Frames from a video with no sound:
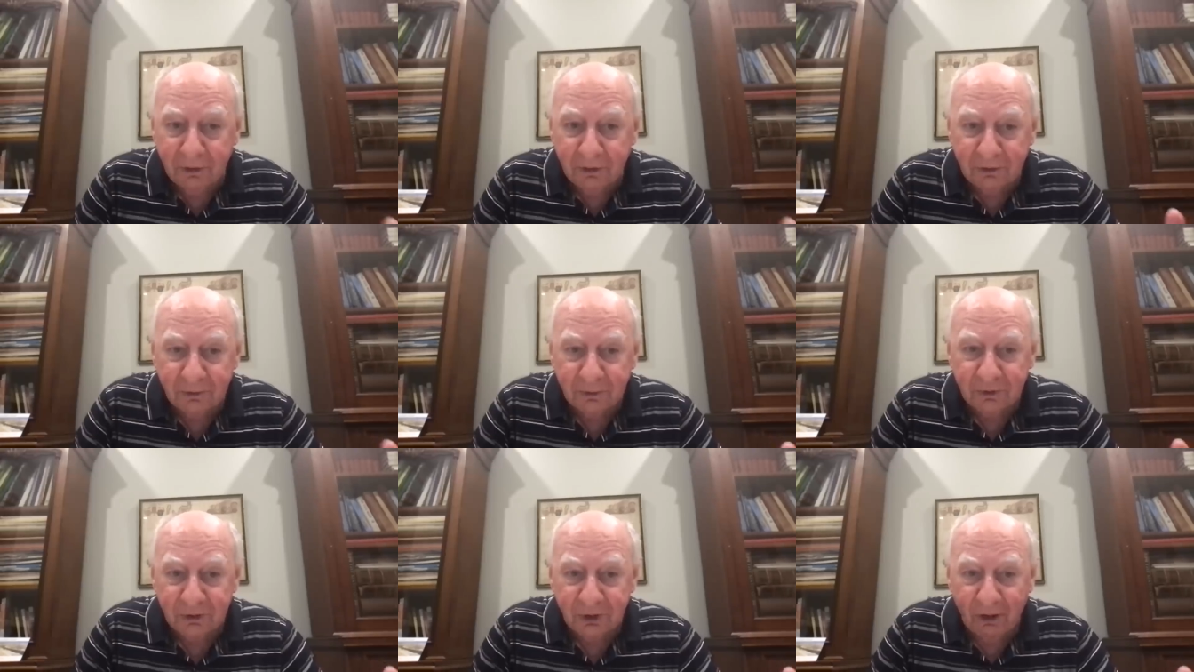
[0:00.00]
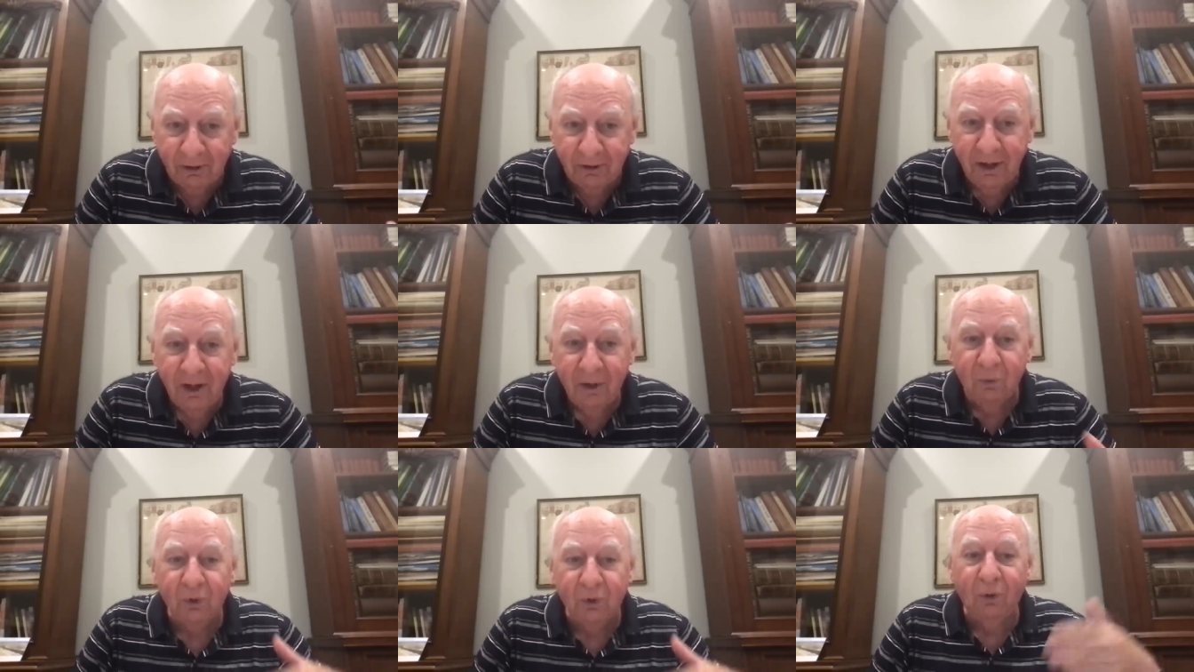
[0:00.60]
as a result
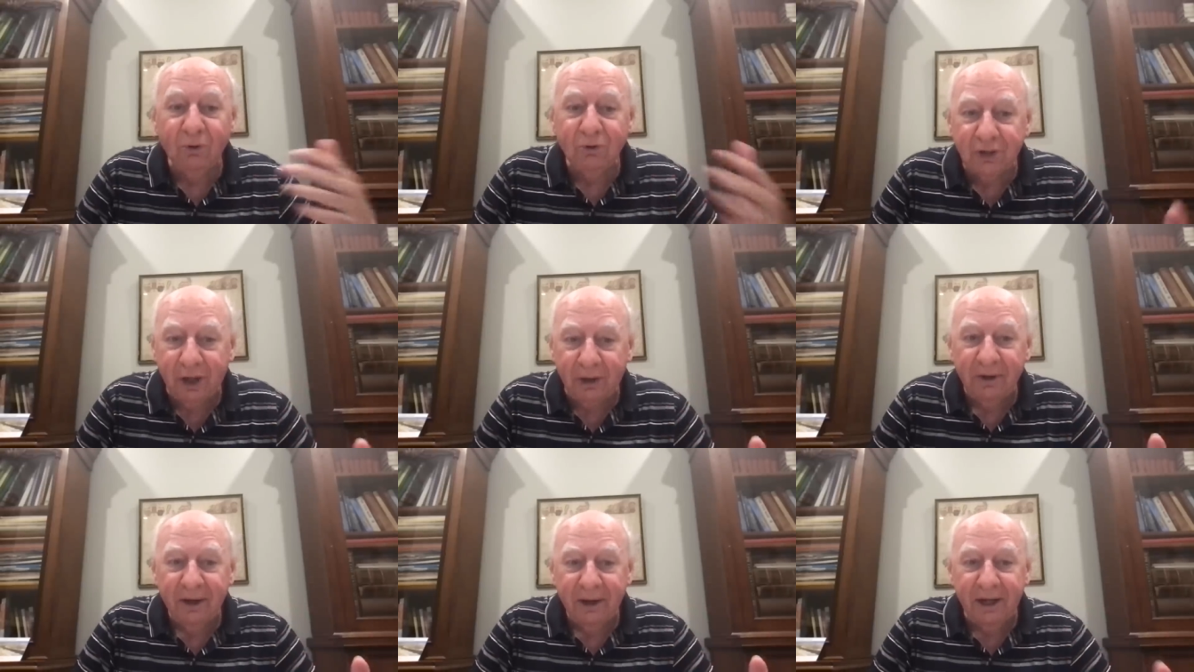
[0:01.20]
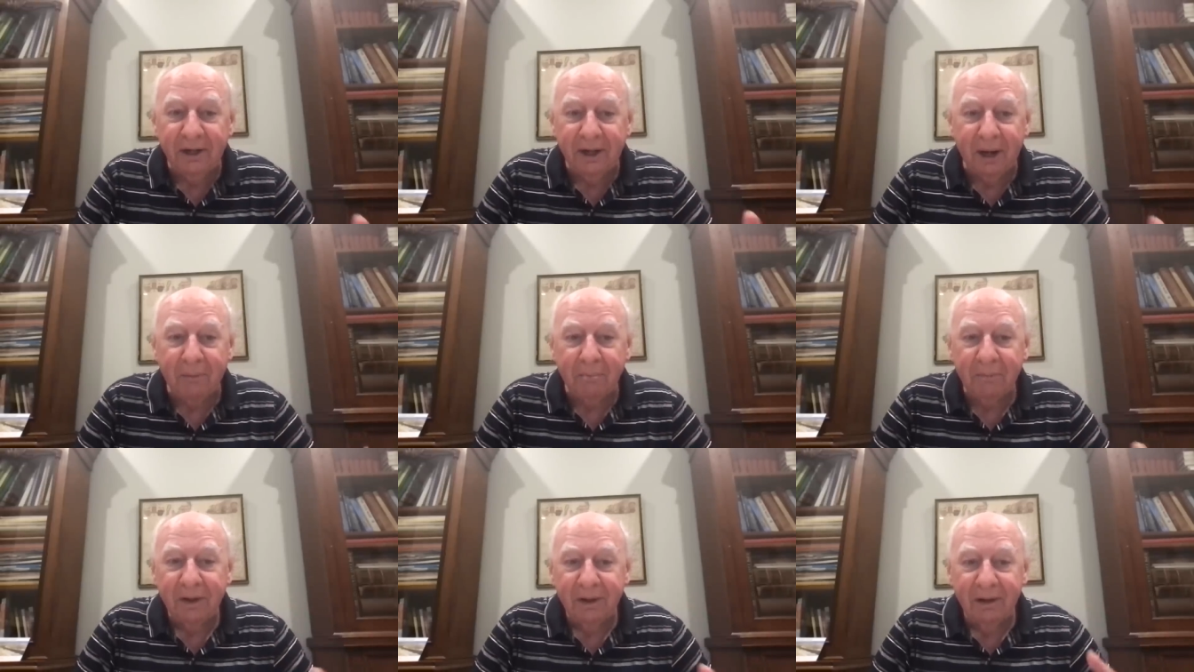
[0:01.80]
would also end
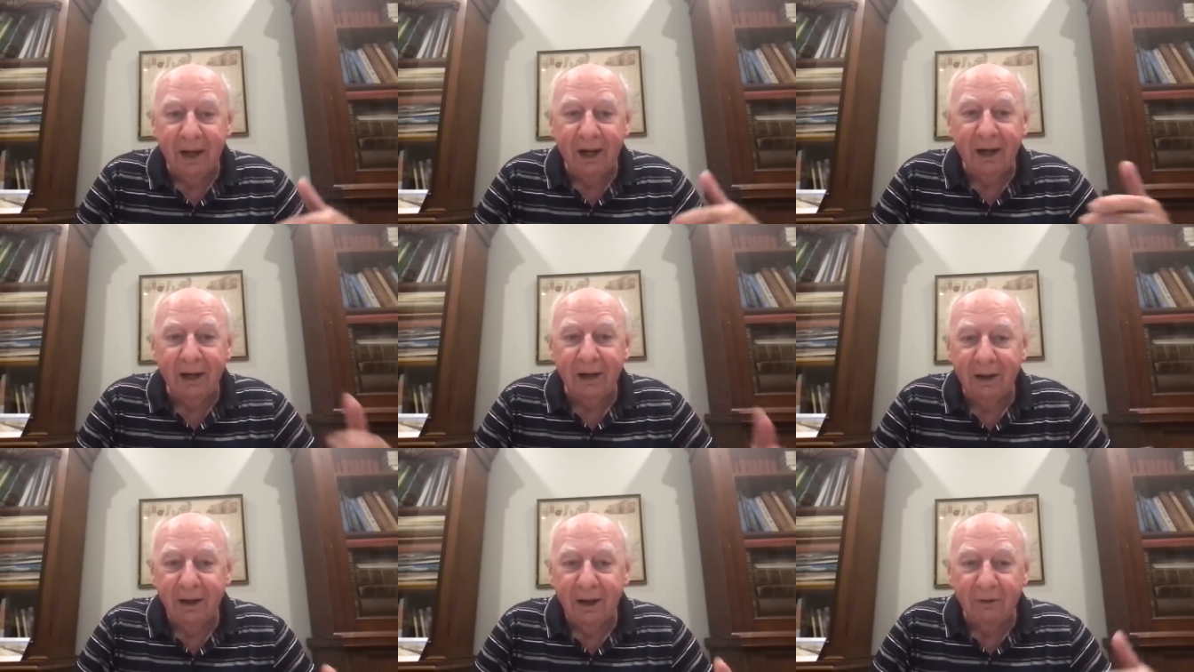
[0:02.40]
up uh,